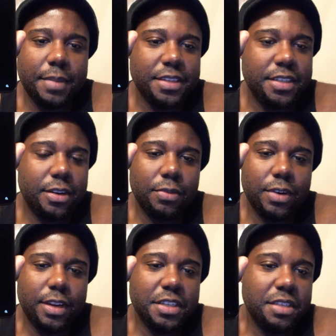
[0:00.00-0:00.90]
it still
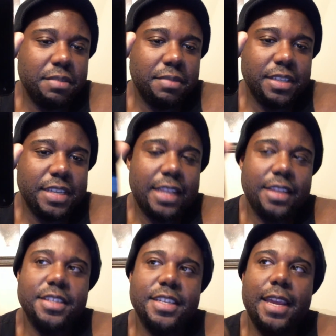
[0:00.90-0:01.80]
runs exactly
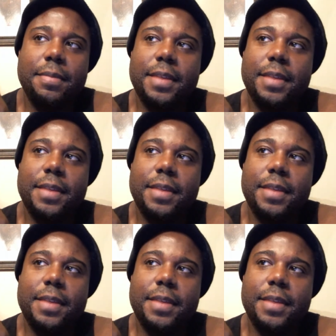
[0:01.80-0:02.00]
the same.